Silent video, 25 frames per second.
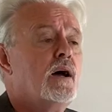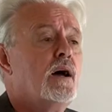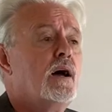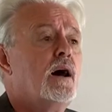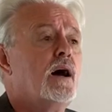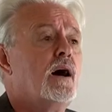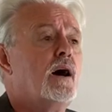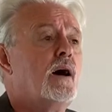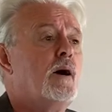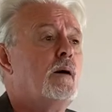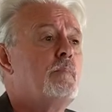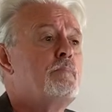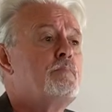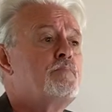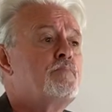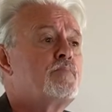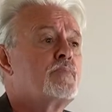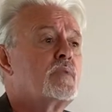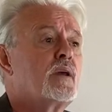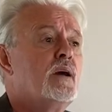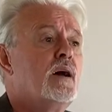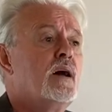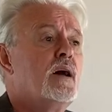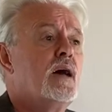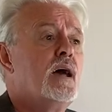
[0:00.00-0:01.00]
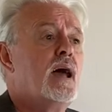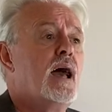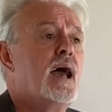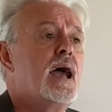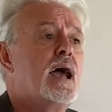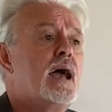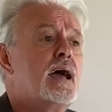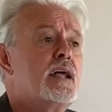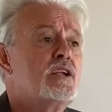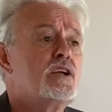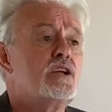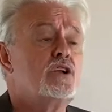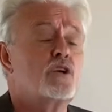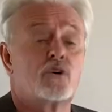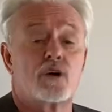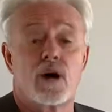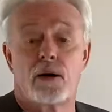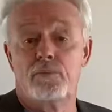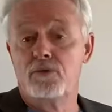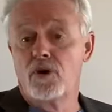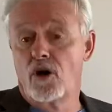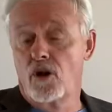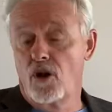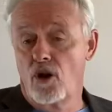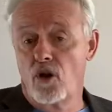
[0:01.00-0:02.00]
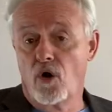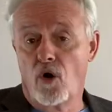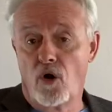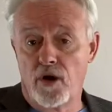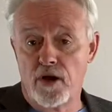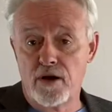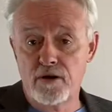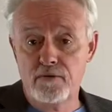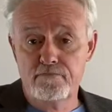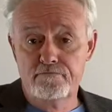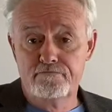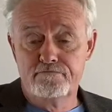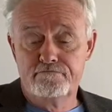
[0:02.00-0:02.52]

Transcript: And look, I'm not a lawyer,